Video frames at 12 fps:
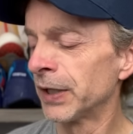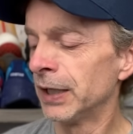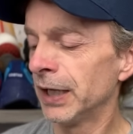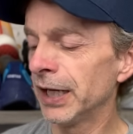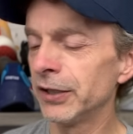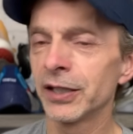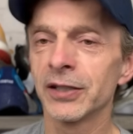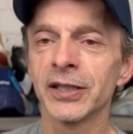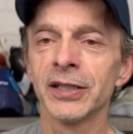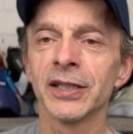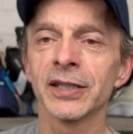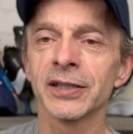and you can
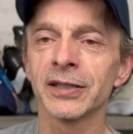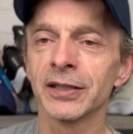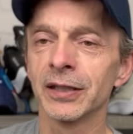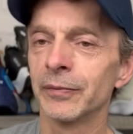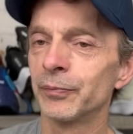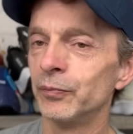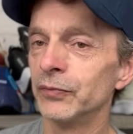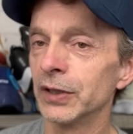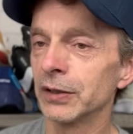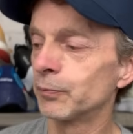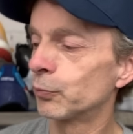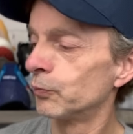see this,
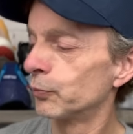the